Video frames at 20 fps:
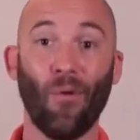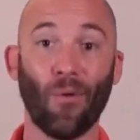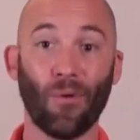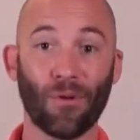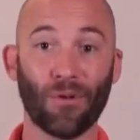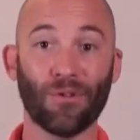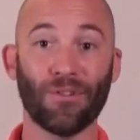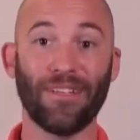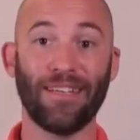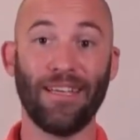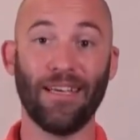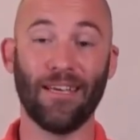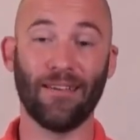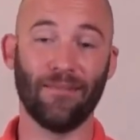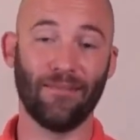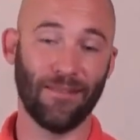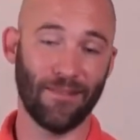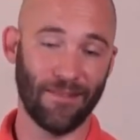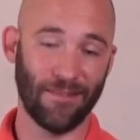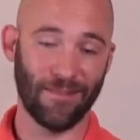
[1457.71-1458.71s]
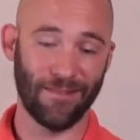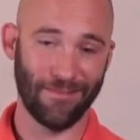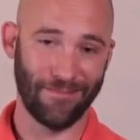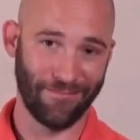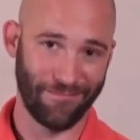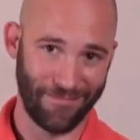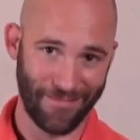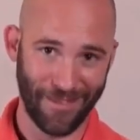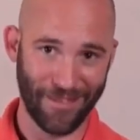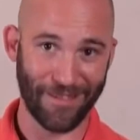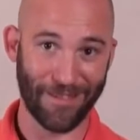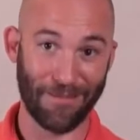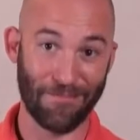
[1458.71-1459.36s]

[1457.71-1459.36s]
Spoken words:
order to get the